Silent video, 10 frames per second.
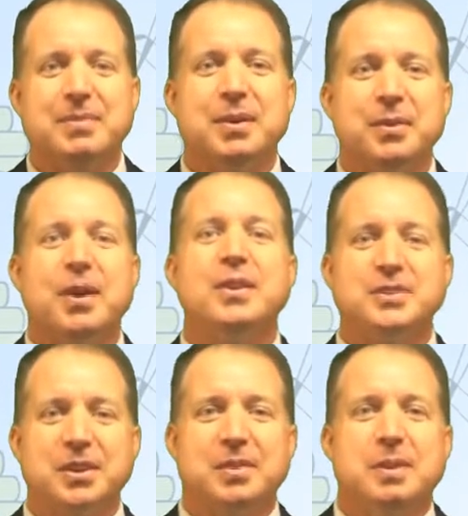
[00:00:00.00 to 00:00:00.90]
but we're
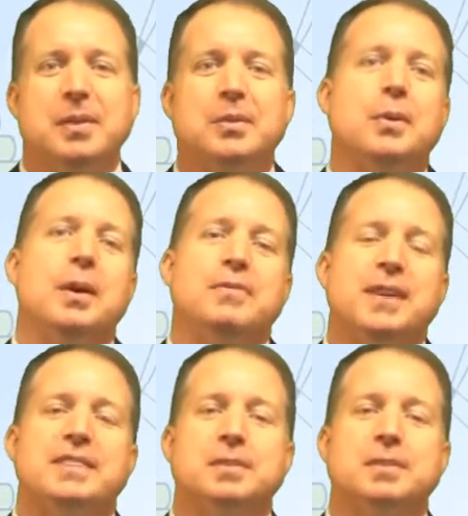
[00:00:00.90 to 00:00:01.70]
also going to be able to affect